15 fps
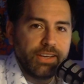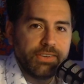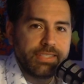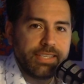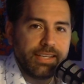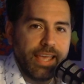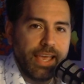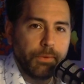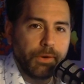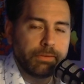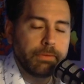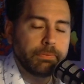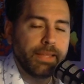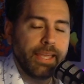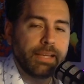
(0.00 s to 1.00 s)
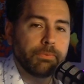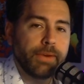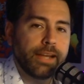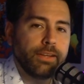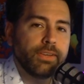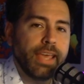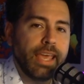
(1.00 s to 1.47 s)
today. We're going to be playing a
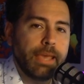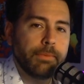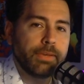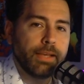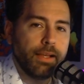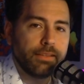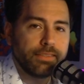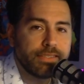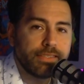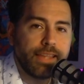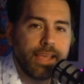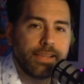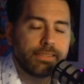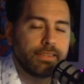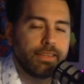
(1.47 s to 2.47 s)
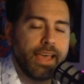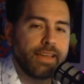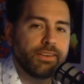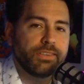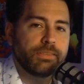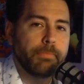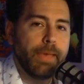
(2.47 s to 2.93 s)
brand new game called Snakes and
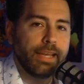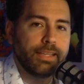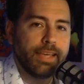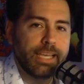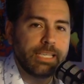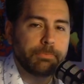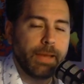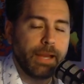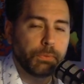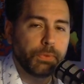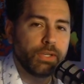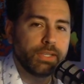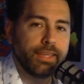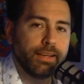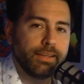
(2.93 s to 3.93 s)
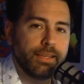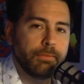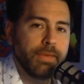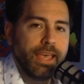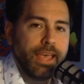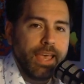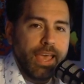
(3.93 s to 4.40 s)
Ladders Mega Dice by Reel Kingdom
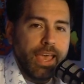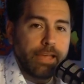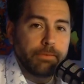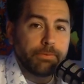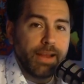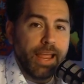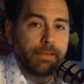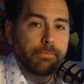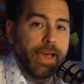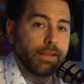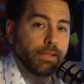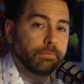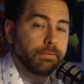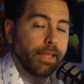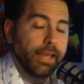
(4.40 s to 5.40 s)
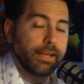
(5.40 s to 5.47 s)
and Pragmatic Play.